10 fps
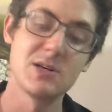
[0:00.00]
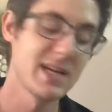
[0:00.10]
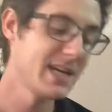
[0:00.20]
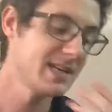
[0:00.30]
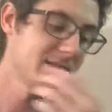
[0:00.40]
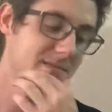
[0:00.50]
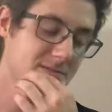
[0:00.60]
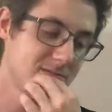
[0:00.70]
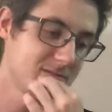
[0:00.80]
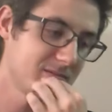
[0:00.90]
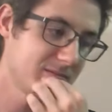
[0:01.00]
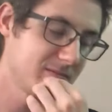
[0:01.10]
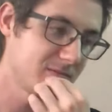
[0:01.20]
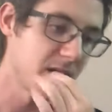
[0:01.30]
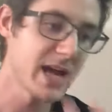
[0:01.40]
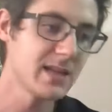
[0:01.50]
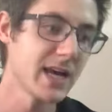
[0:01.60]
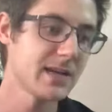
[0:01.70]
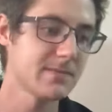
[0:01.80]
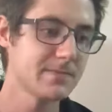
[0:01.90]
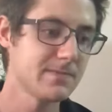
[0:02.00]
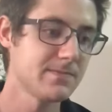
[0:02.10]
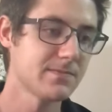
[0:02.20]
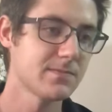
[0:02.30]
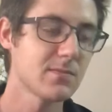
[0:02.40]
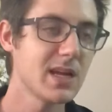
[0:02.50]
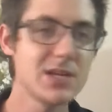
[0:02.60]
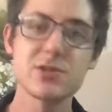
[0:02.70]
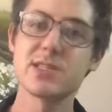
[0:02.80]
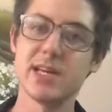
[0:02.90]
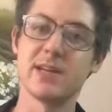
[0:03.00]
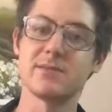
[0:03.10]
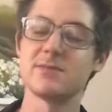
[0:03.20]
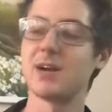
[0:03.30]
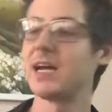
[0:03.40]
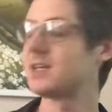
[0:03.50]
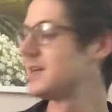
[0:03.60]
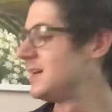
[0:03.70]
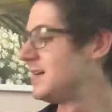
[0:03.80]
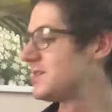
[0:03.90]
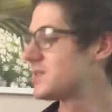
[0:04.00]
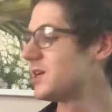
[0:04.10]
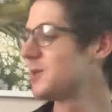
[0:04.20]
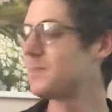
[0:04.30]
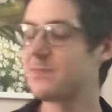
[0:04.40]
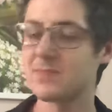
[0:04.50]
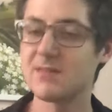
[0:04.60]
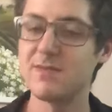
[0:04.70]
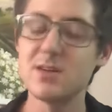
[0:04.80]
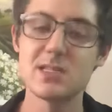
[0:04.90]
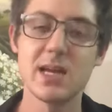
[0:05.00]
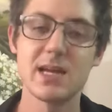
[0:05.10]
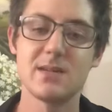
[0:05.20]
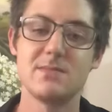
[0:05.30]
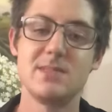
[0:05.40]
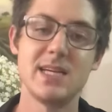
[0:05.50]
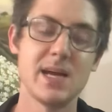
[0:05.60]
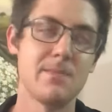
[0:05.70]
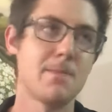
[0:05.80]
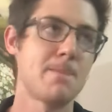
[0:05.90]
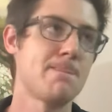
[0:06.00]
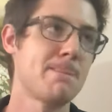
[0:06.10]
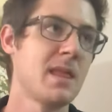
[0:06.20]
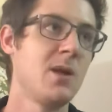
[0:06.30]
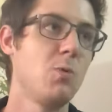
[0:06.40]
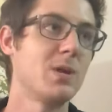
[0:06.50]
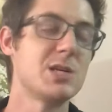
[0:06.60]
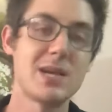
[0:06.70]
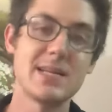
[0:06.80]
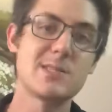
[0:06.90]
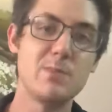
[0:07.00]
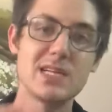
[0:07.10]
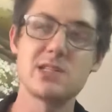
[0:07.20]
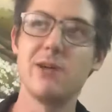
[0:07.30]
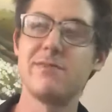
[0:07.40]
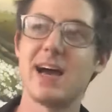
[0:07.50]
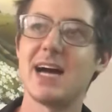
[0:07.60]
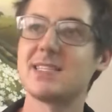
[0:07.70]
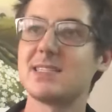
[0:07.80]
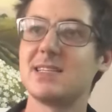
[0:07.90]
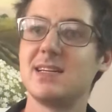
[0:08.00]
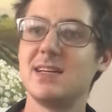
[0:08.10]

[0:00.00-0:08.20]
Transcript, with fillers: okay, right? Like, interesting, right? So it feels like, damn, when I tried to spit so fast,